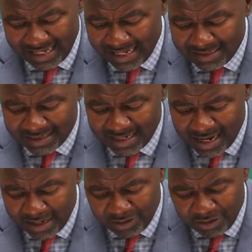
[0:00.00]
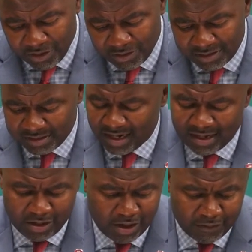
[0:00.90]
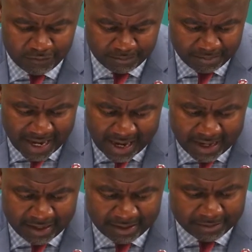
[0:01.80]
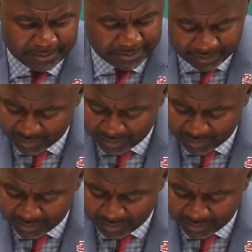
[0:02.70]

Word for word: And tonight, you know, he started off bad and